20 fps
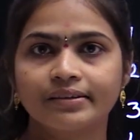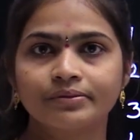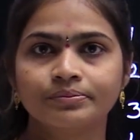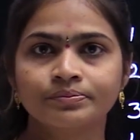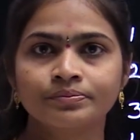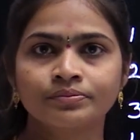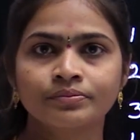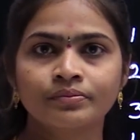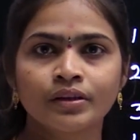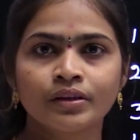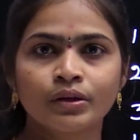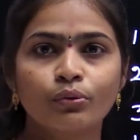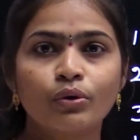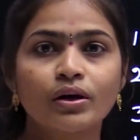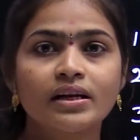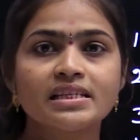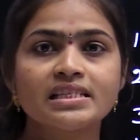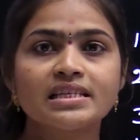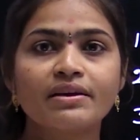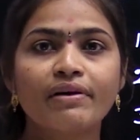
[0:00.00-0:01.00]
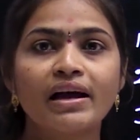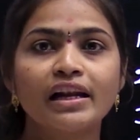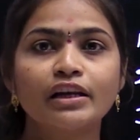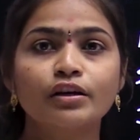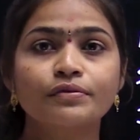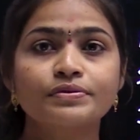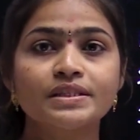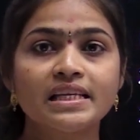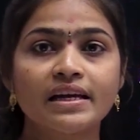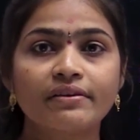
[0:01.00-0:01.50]
Uh, what is the
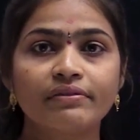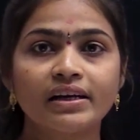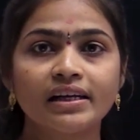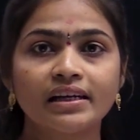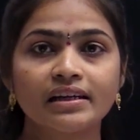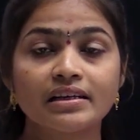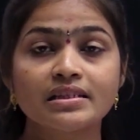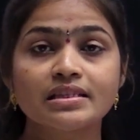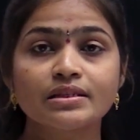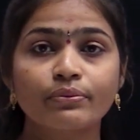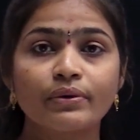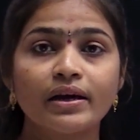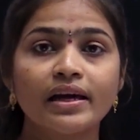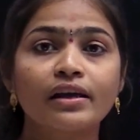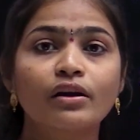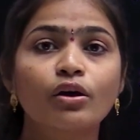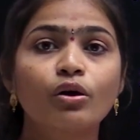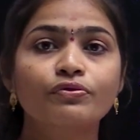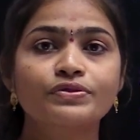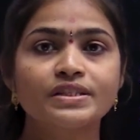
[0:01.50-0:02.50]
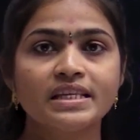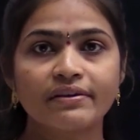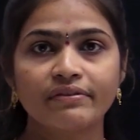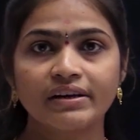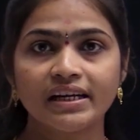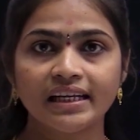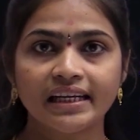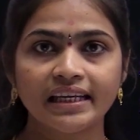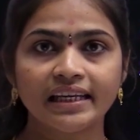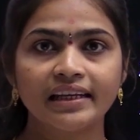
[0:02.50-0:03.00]
value of 7 square of
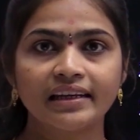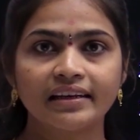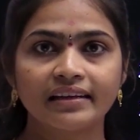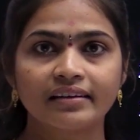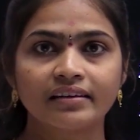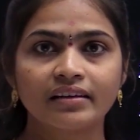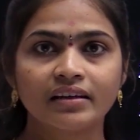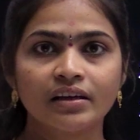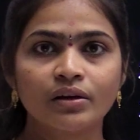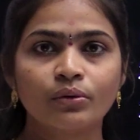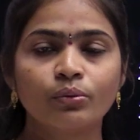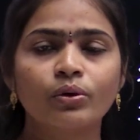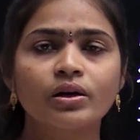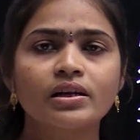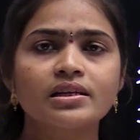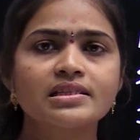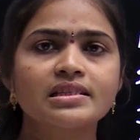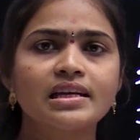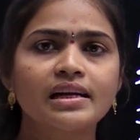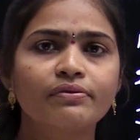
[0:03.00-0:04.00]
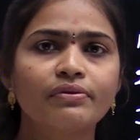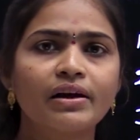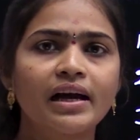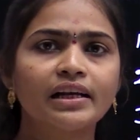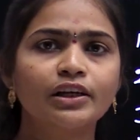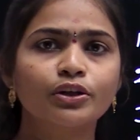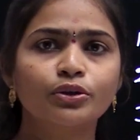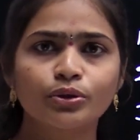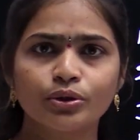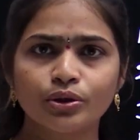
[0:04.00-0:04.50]
17? What is that
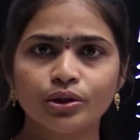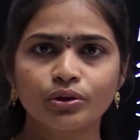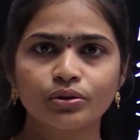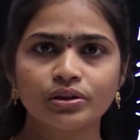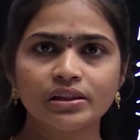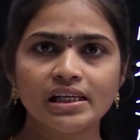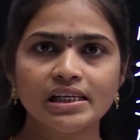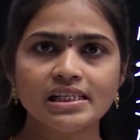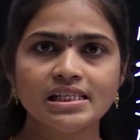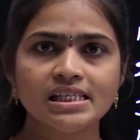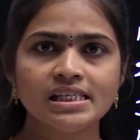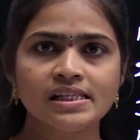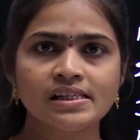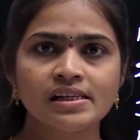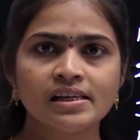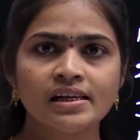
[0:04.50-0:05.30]
value? Do you know that?